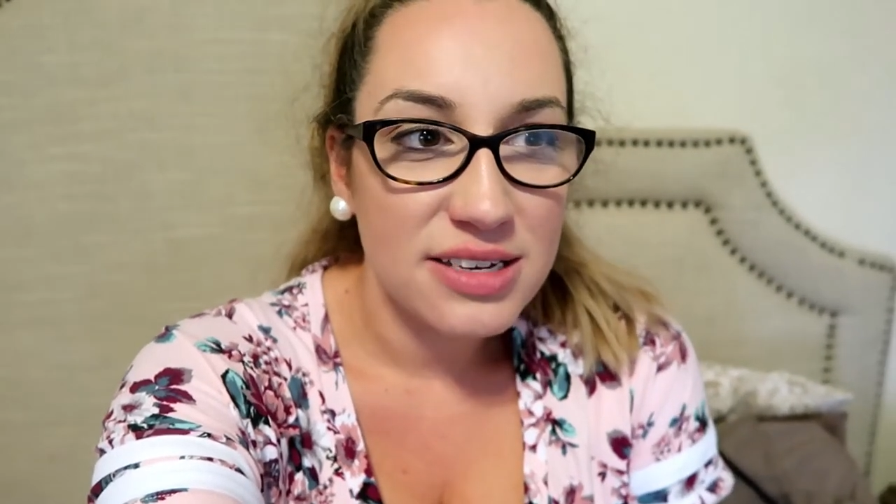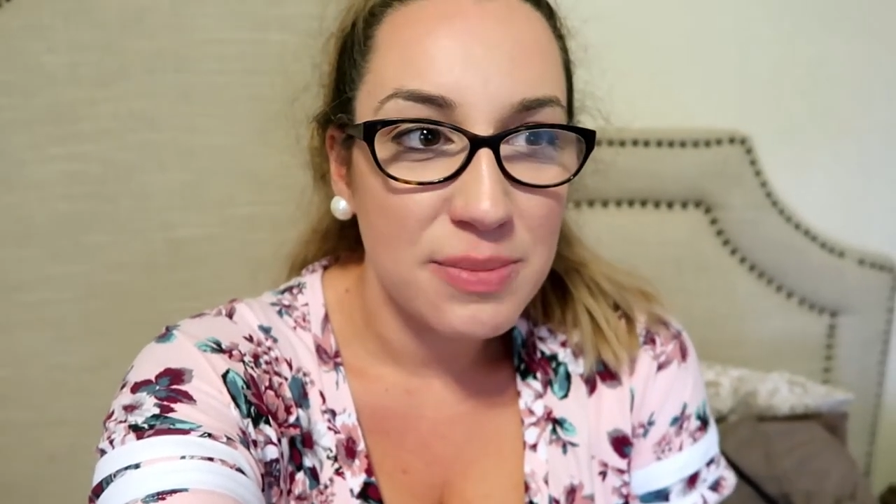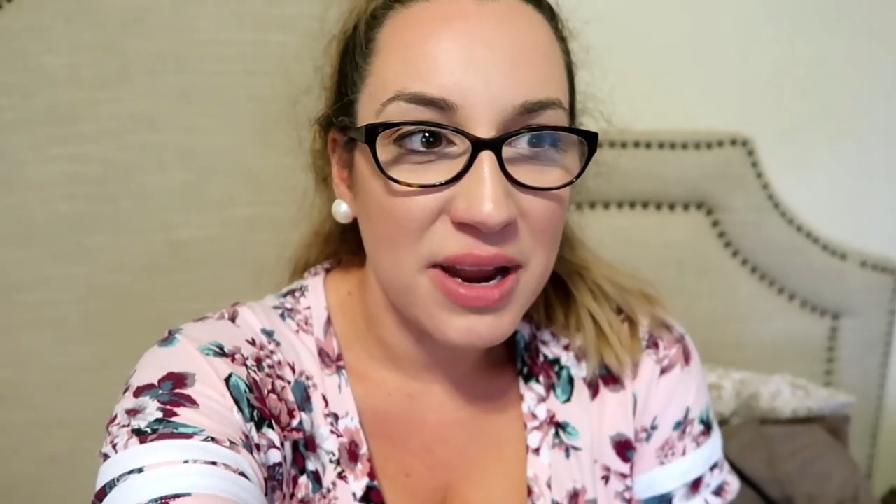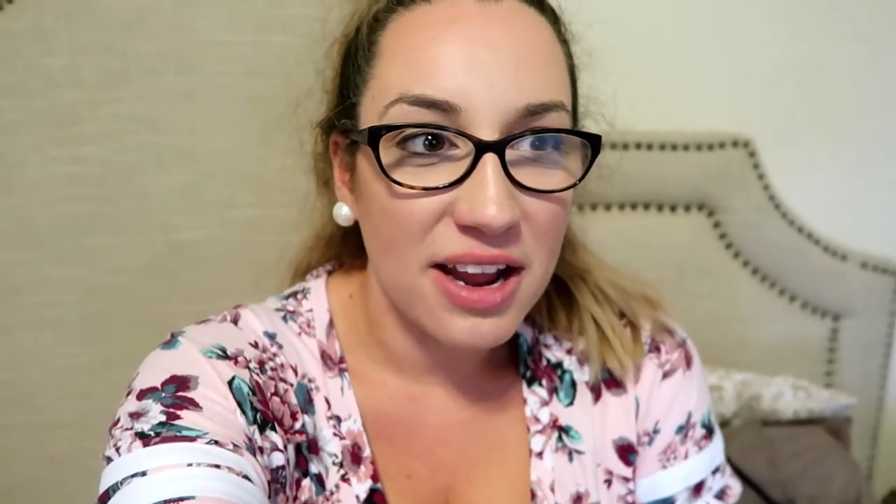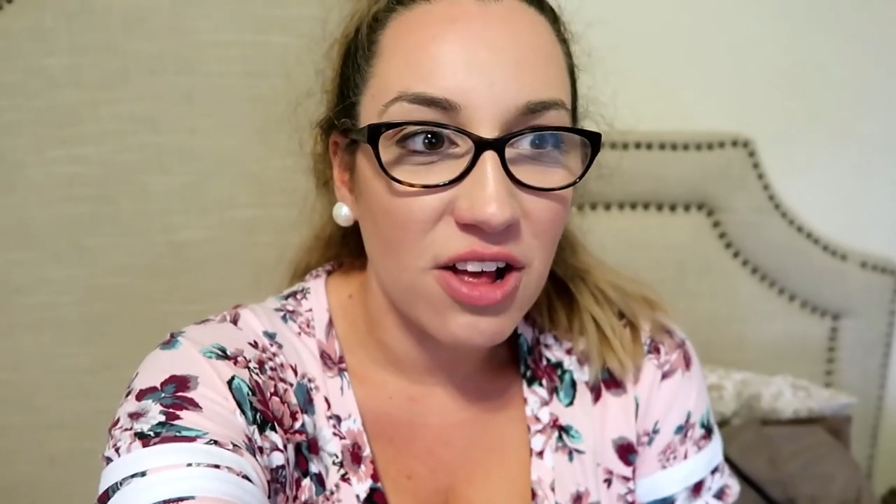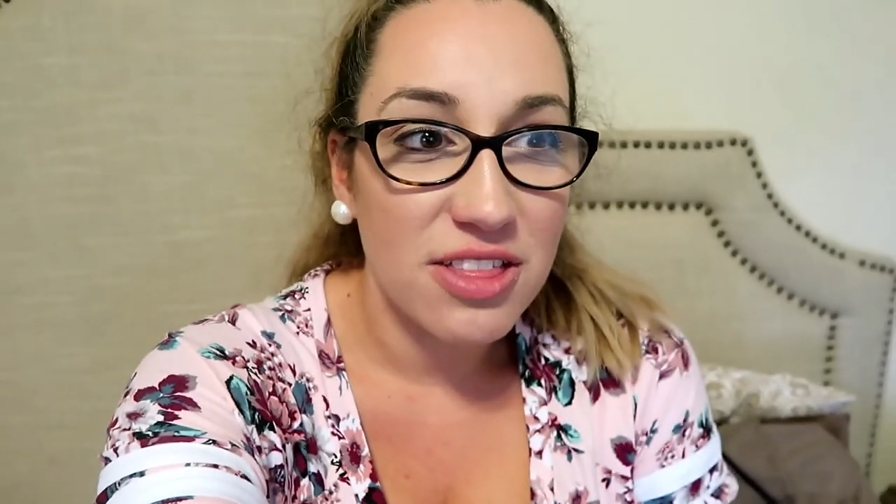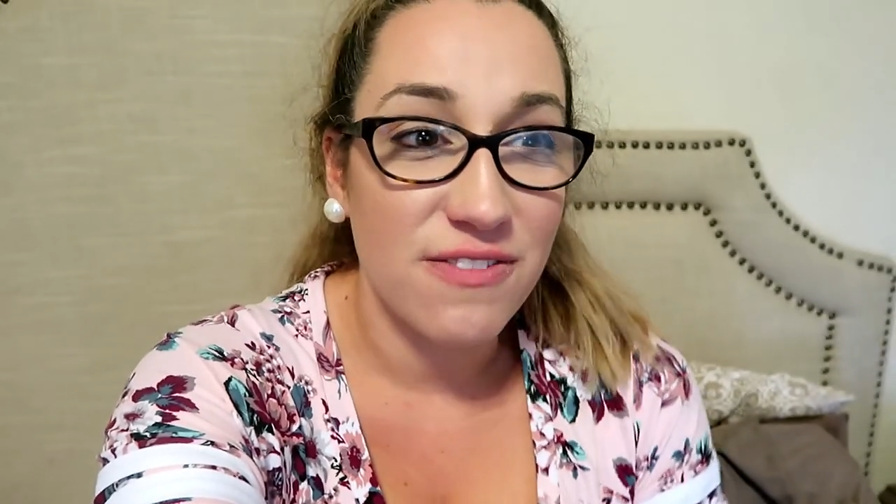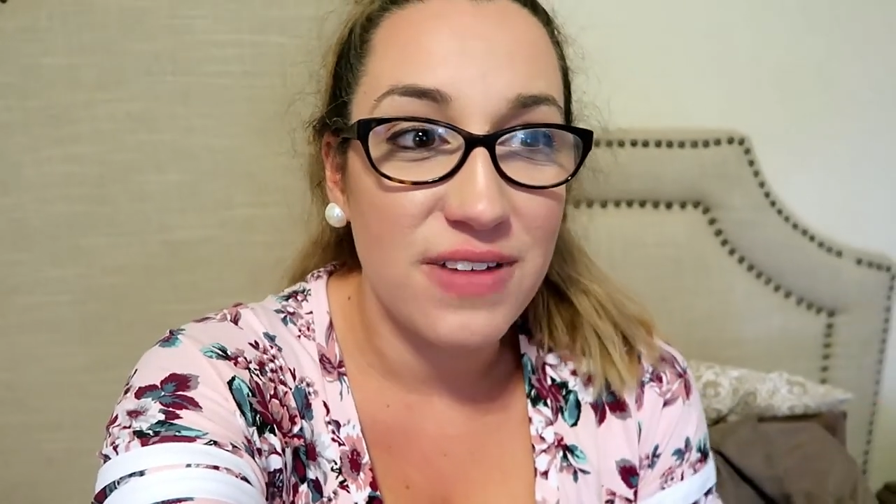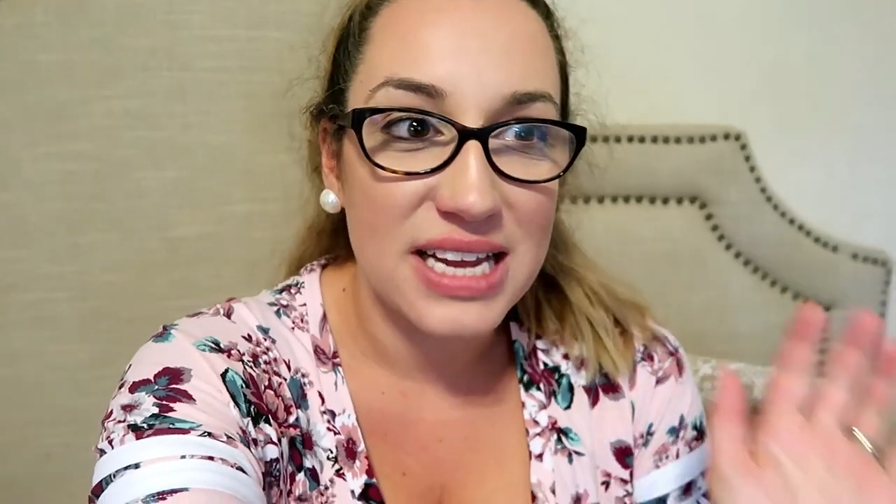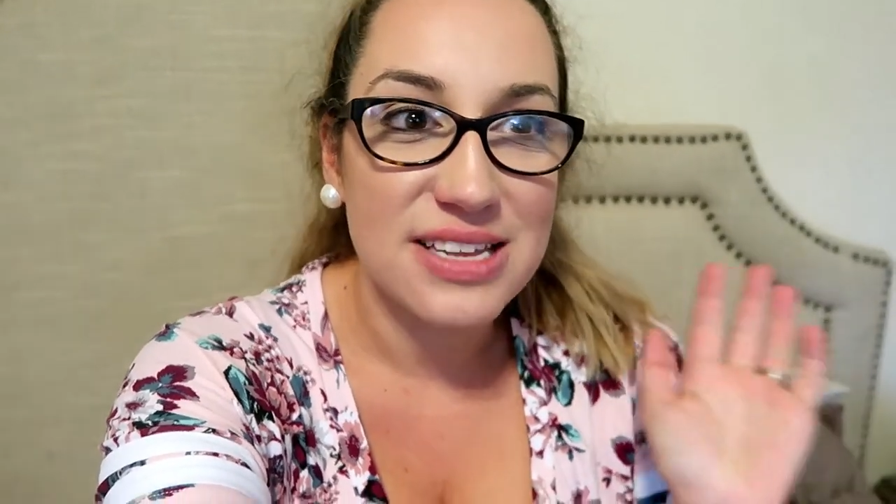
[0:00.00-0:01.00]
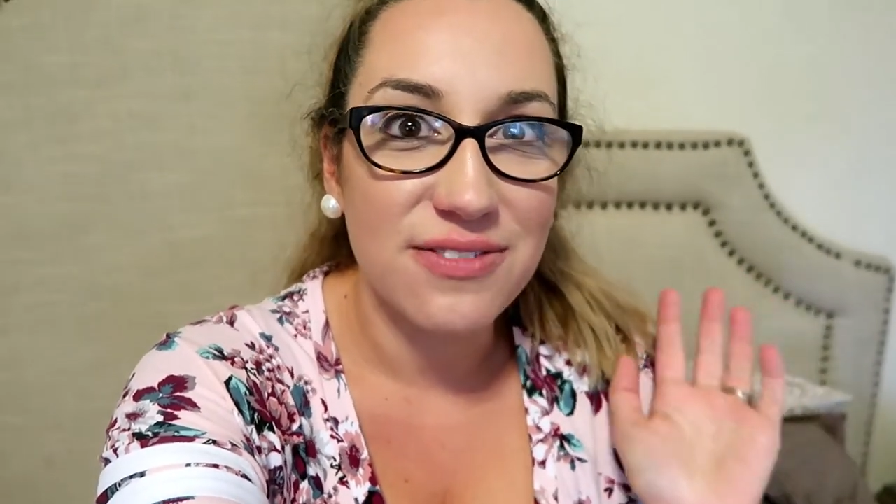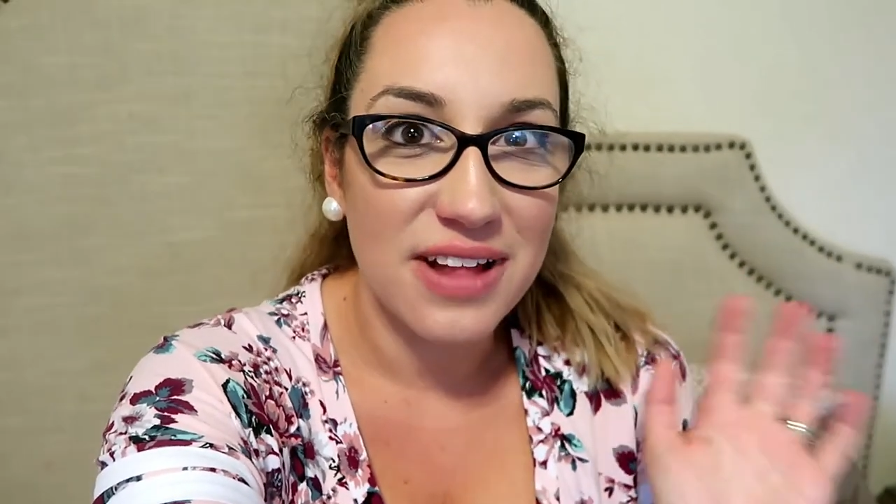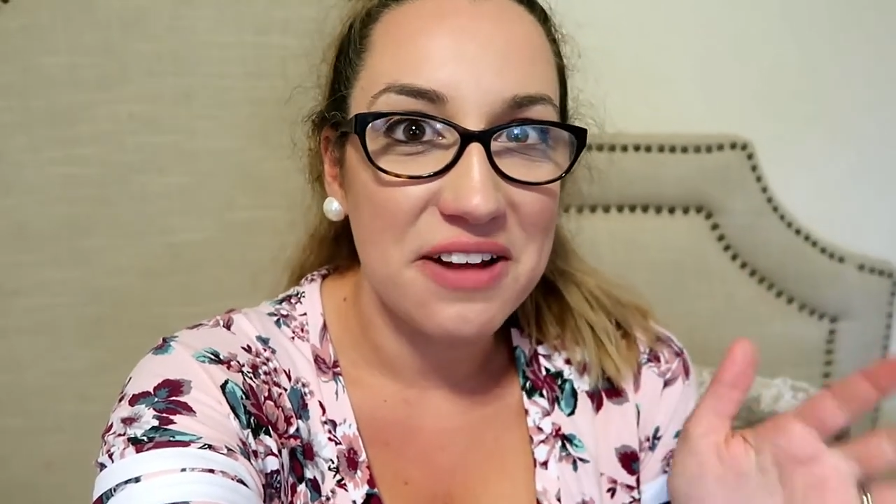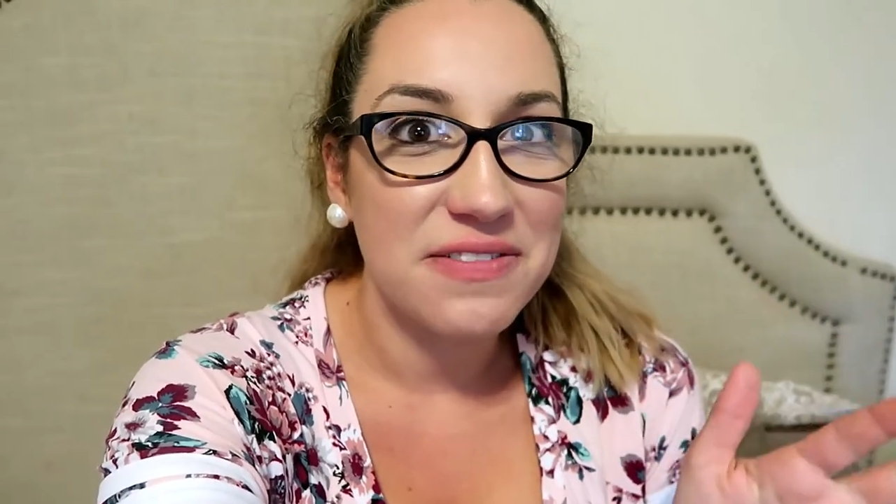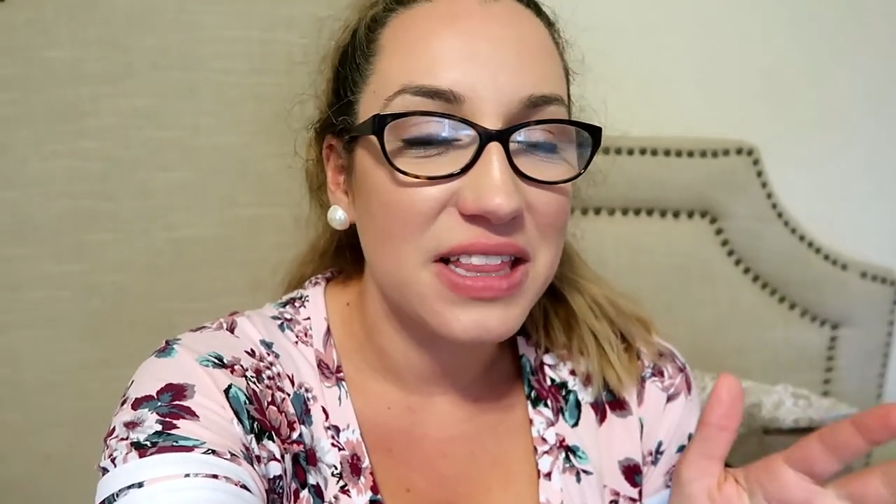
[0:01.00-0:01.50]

depending on the phase of life